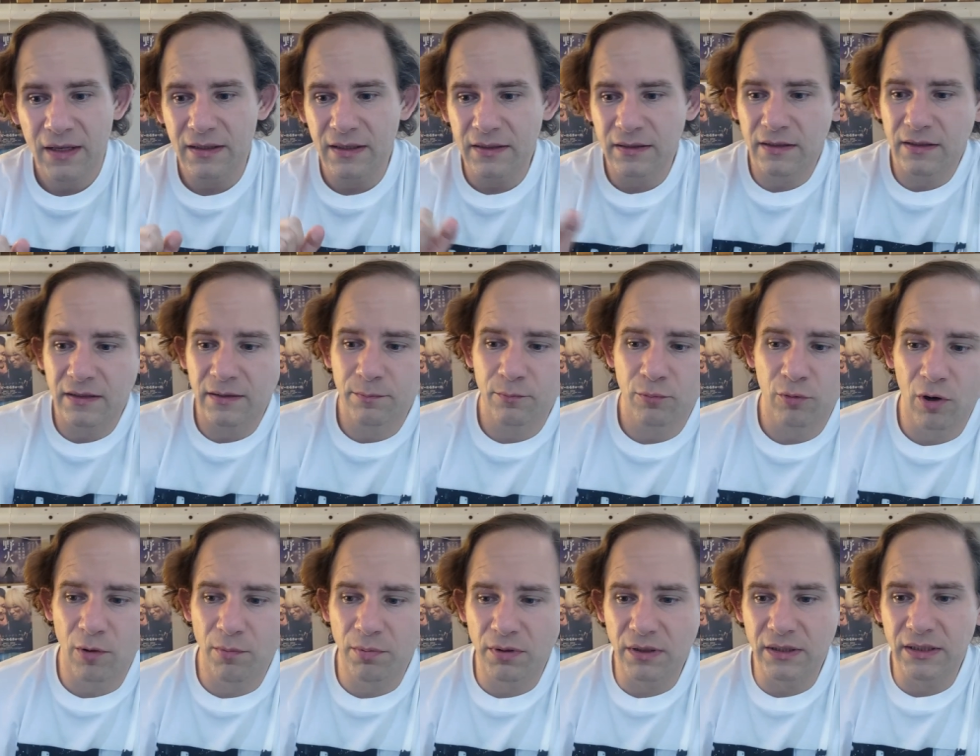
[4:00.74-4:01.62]
this is
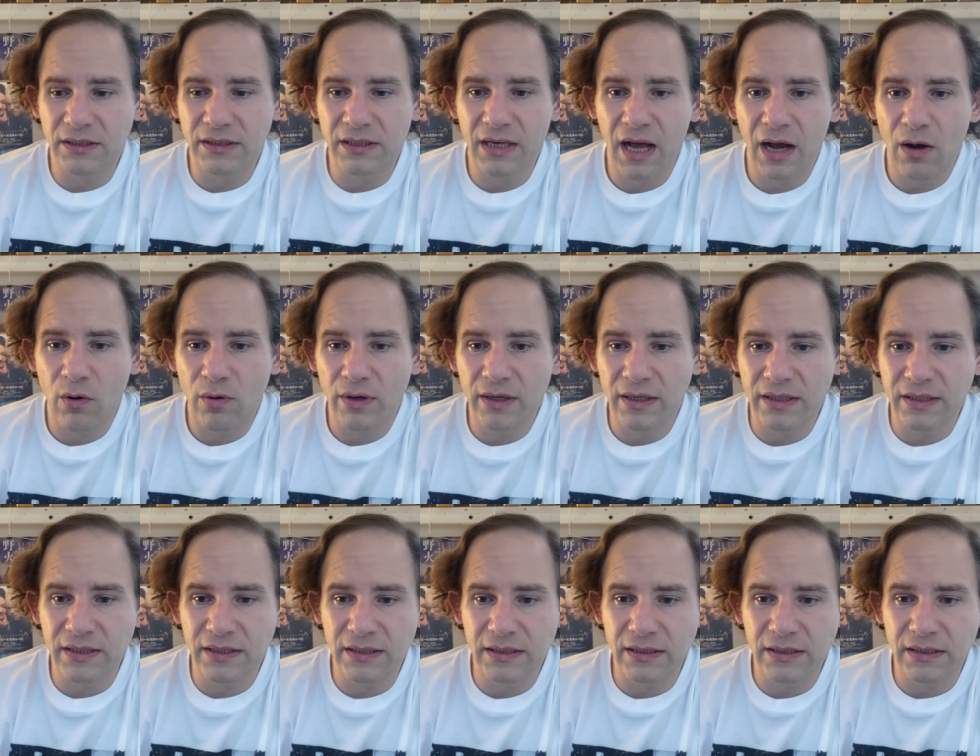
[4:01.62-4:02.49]
probably now
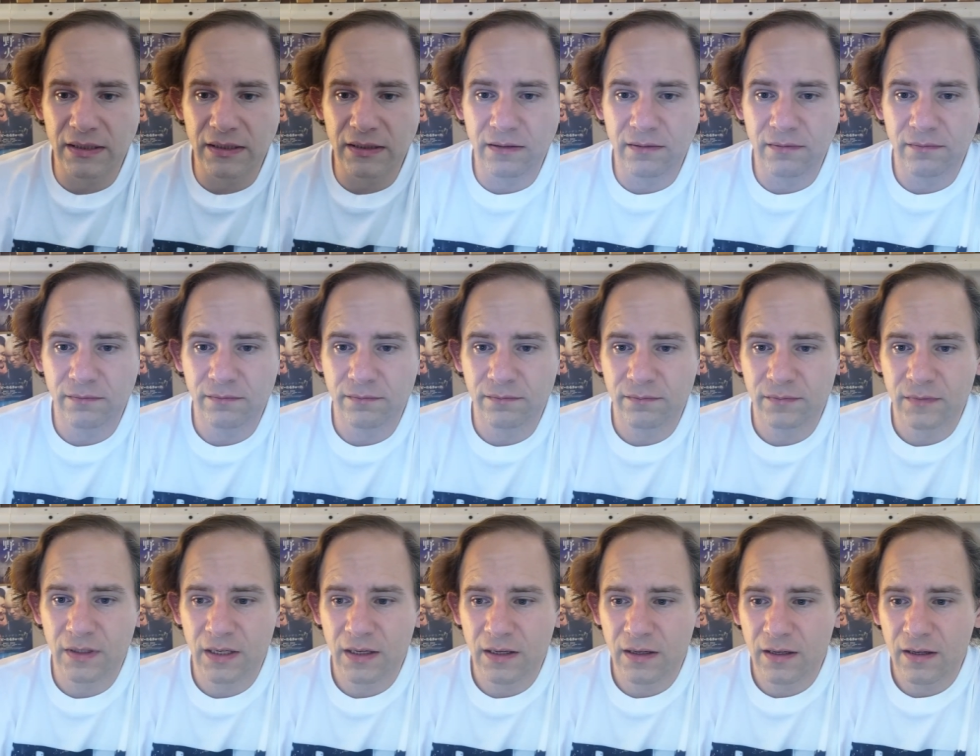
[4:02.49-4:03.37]
his uh,
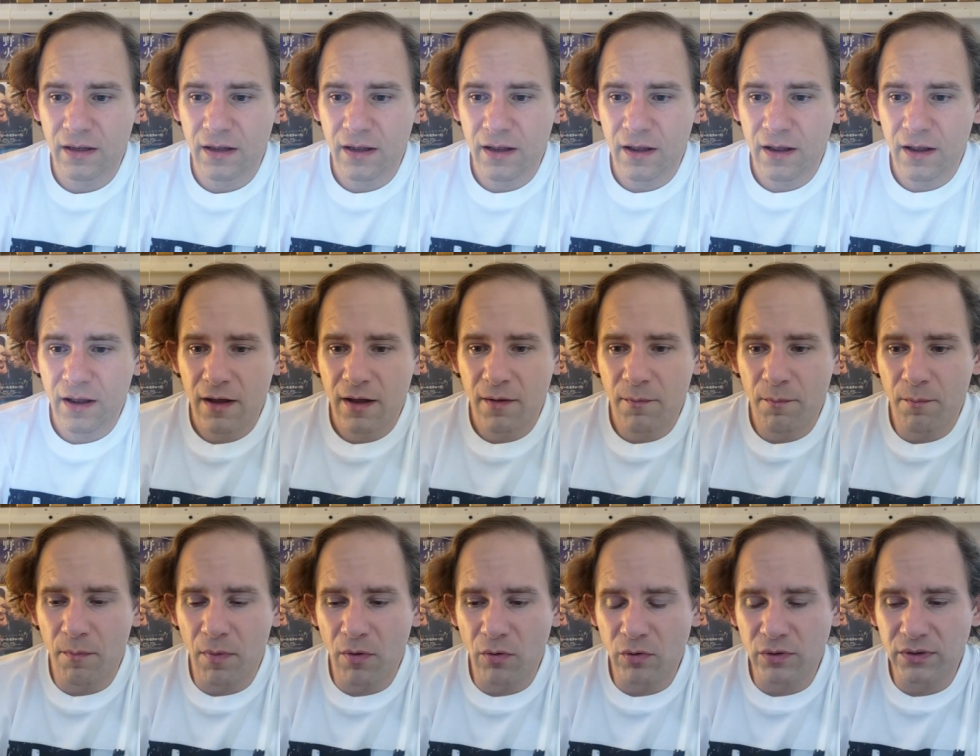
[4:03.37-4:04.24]

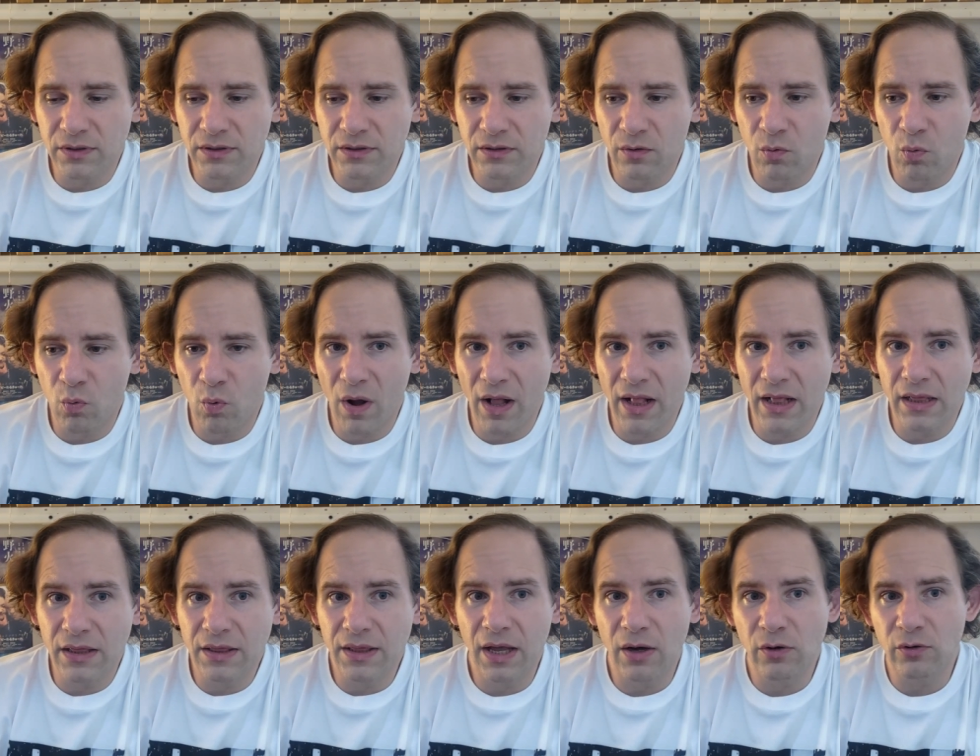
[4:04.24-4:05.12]
most
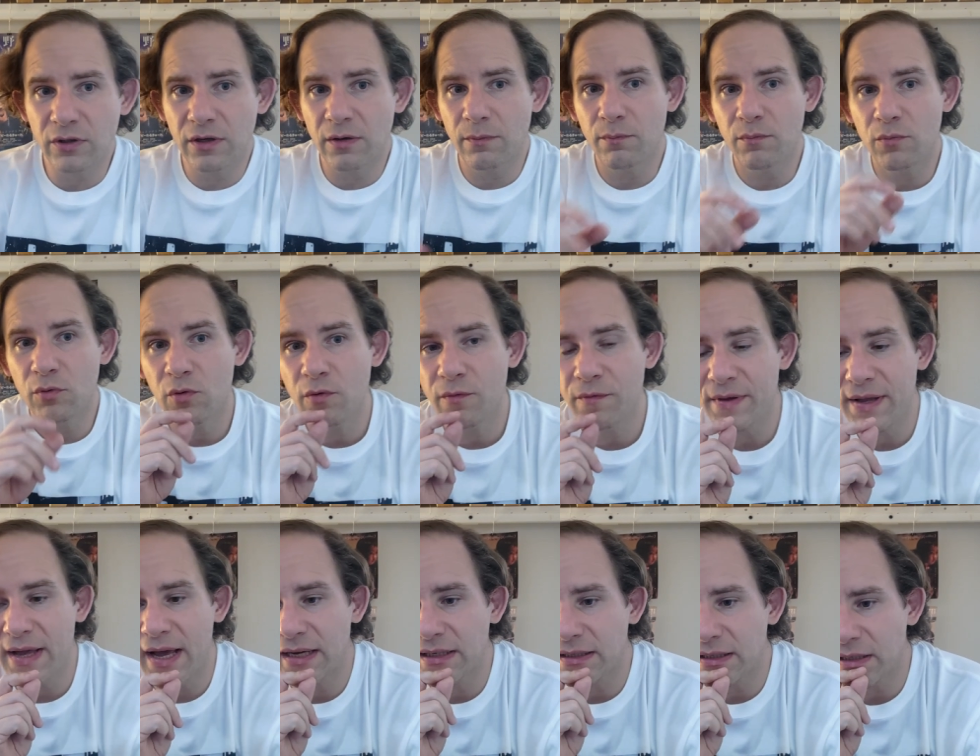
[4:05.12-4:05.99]
well known
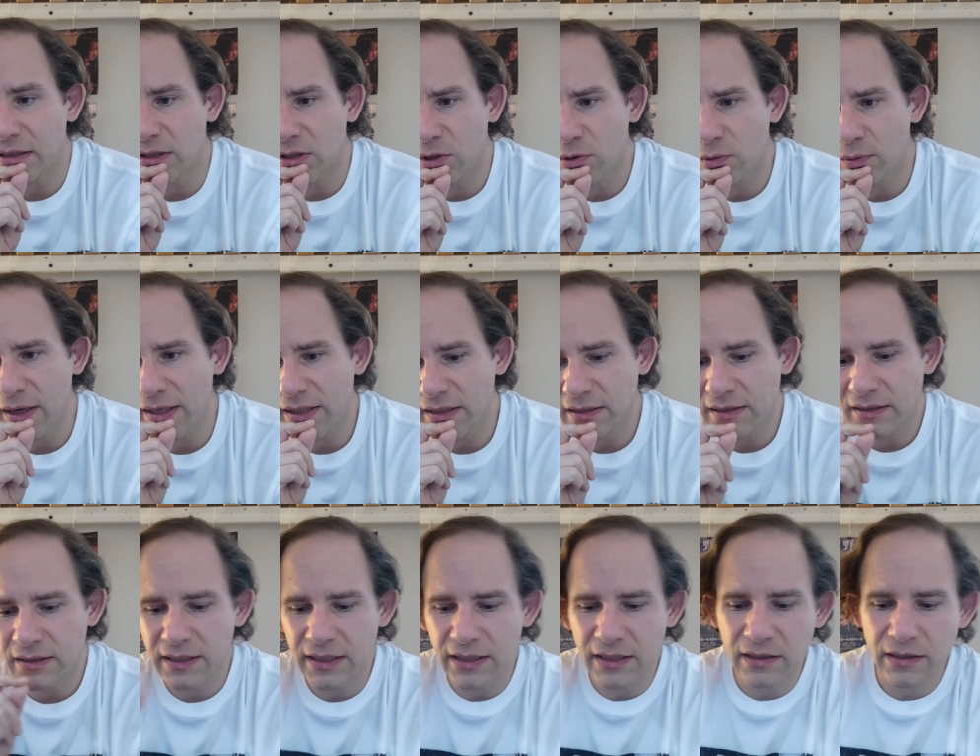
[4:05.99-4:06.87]
movie. And
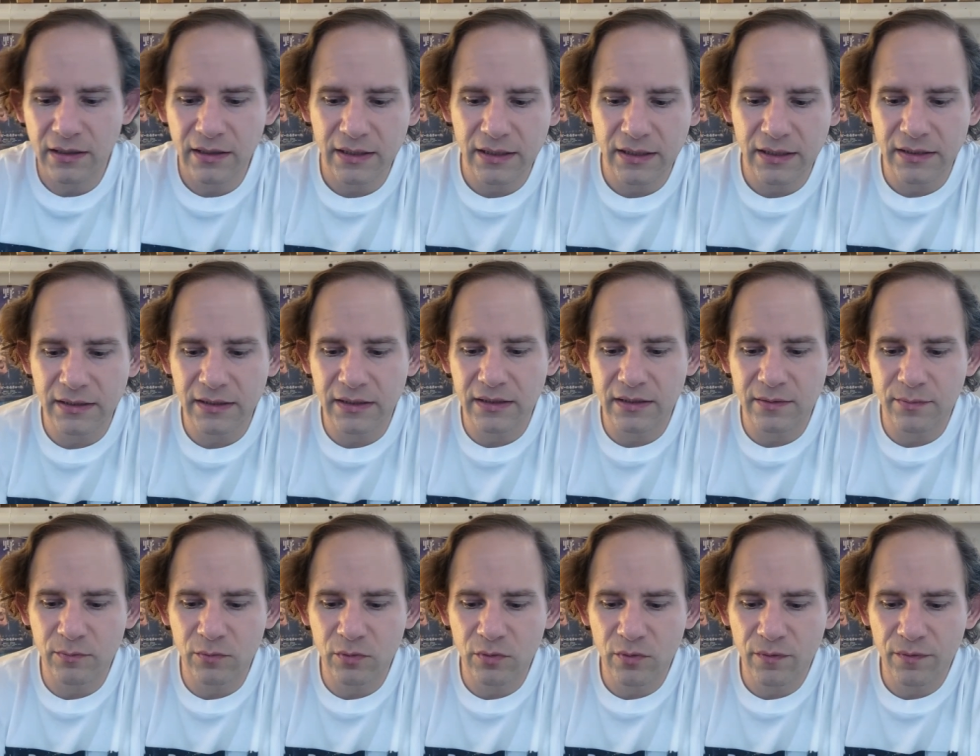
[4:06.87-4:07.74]
interestingly,
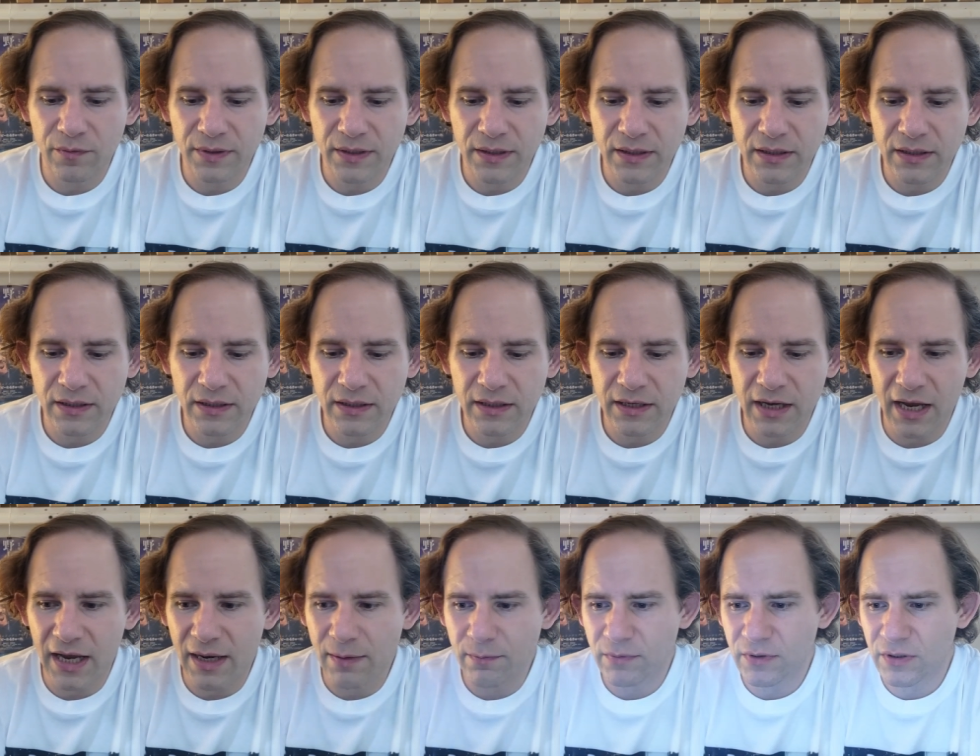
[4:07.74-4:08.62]
this movie
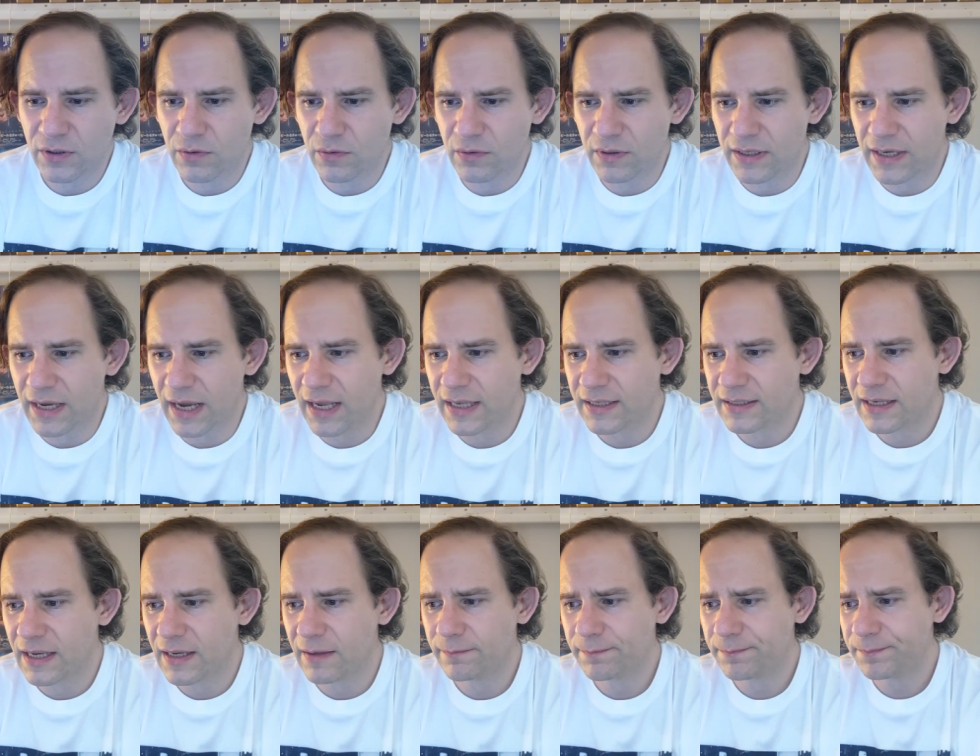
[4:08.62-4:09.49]
came
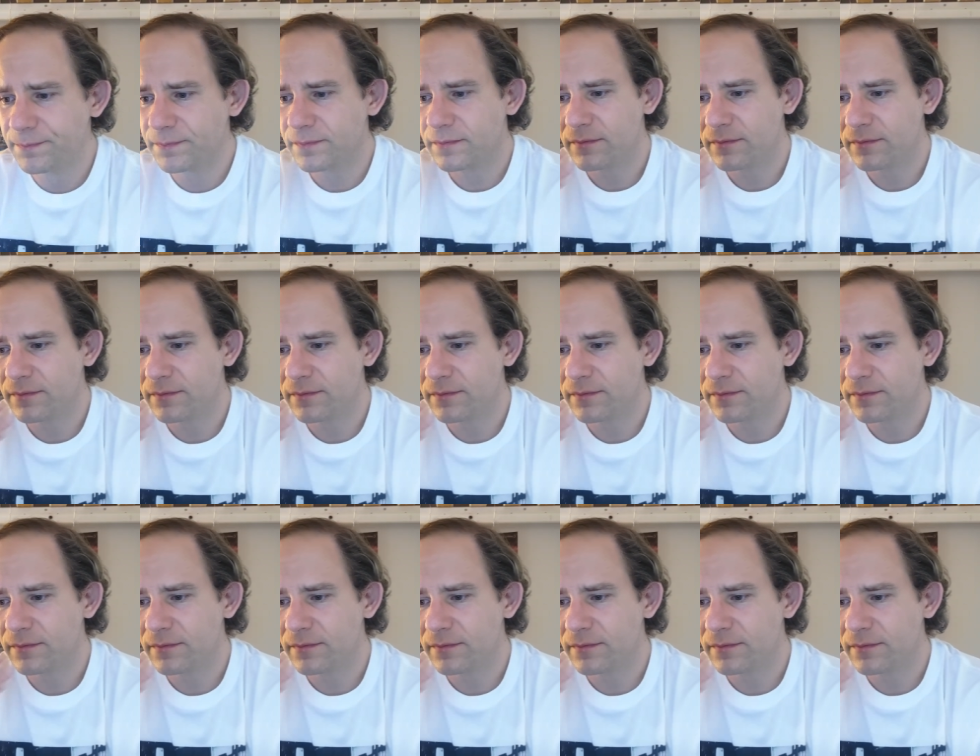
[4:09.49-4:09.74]
together